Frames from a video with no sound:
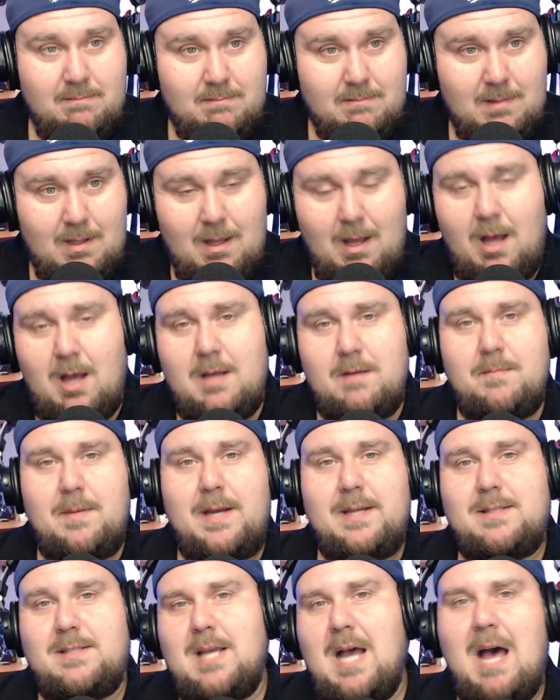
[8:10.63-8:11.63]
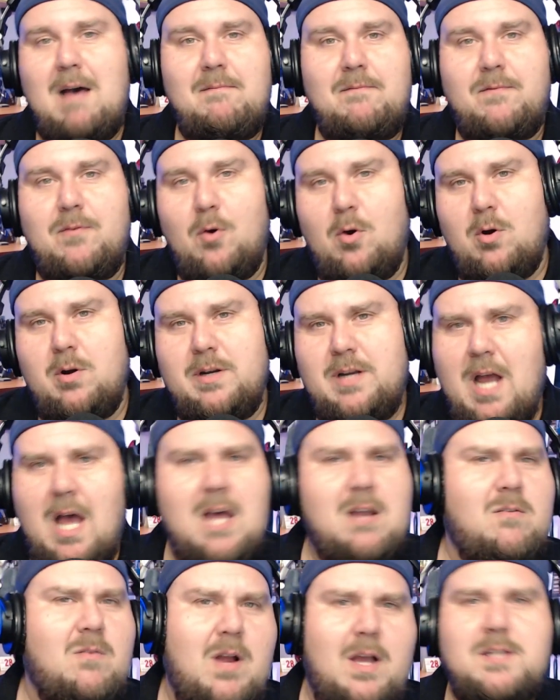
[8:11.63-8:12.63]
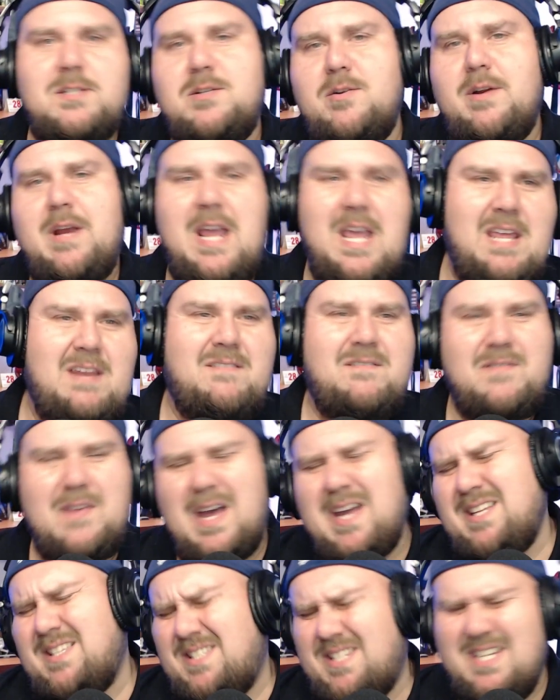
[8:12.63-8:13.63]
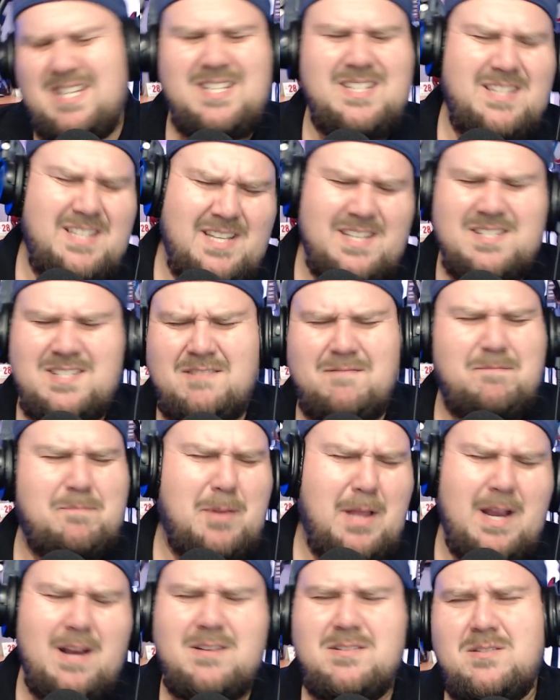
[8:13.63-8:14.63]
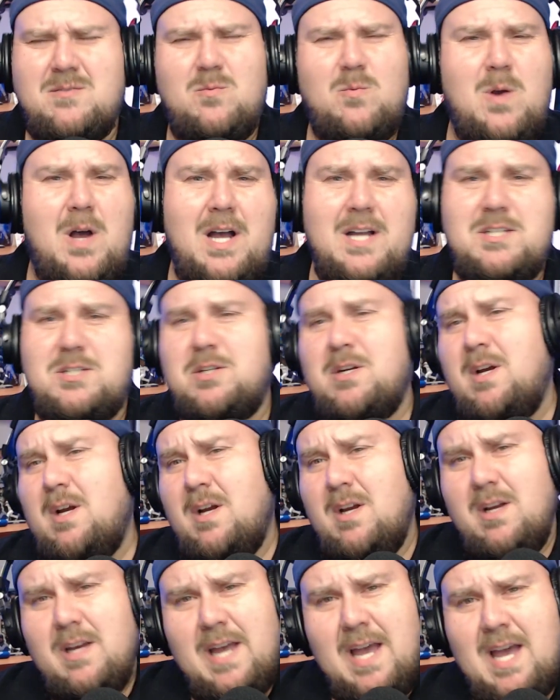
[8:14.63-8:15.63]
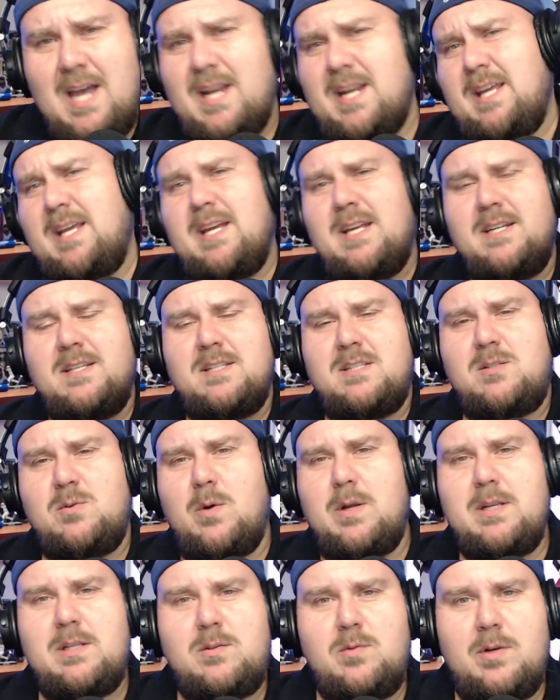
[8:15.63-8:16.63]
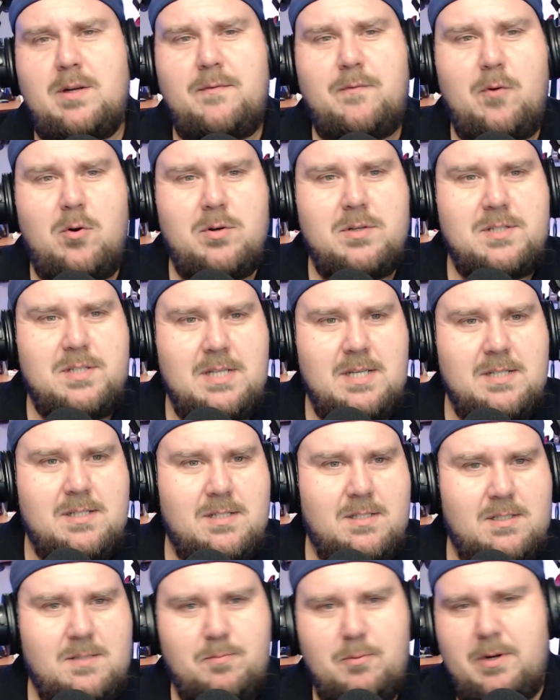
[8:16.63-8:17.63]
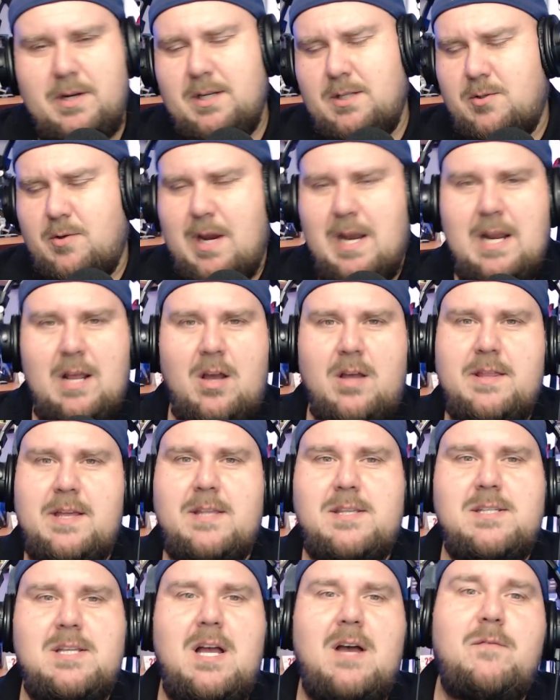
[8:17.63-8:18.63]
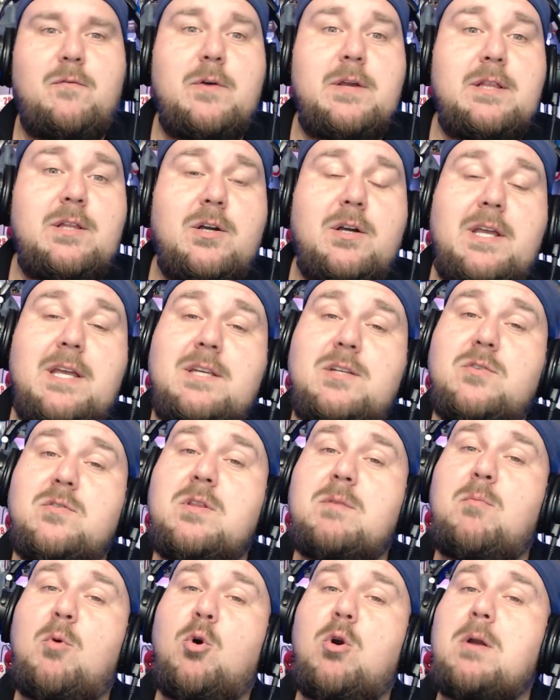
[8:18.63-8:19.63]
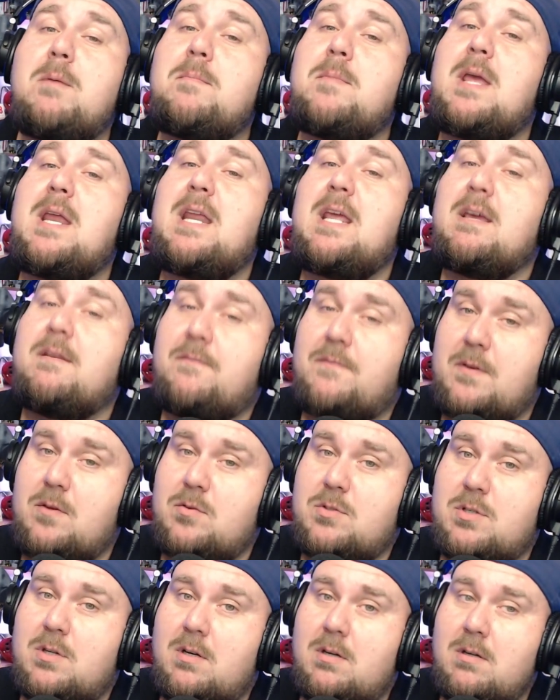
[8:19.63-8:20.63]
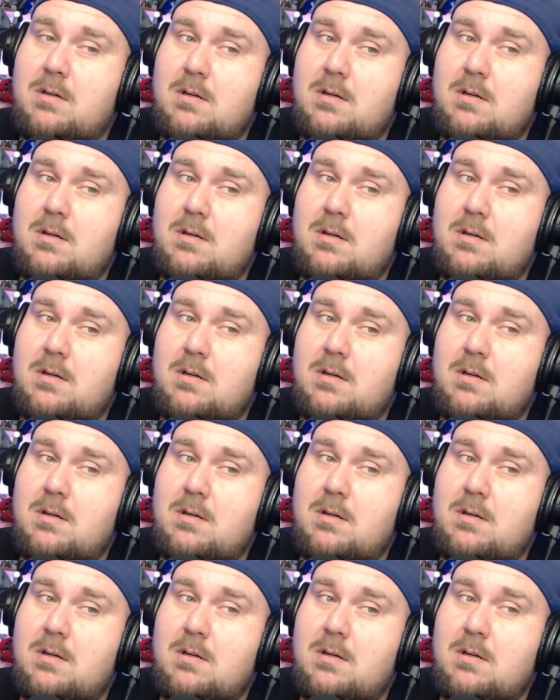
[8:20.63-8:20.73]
on my top 4 non-roster invitee list of players to watch heading into the 2024 season, spring training, all that stuff, we look into the more immediate future